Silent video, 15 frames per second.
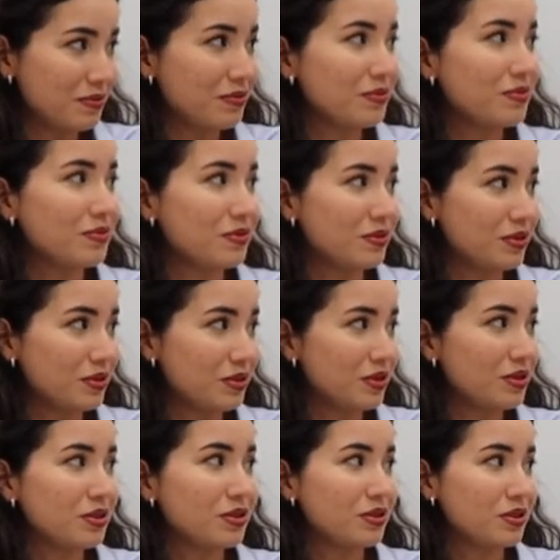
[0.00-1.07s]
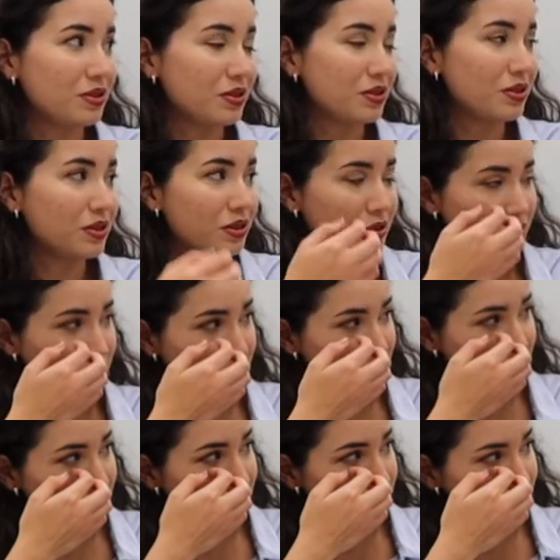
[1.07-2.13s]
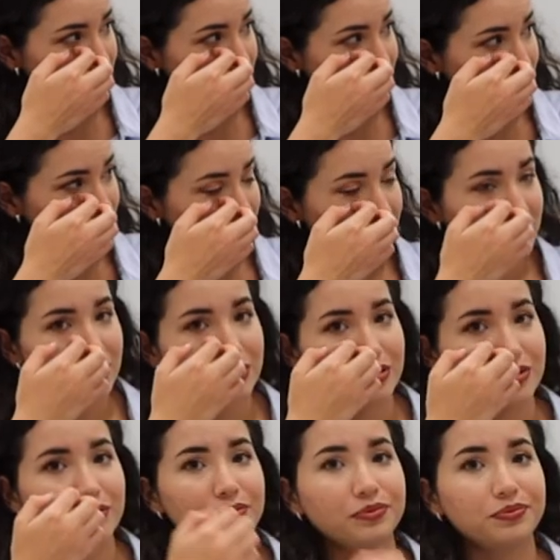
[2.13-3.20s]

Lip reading: [no speech]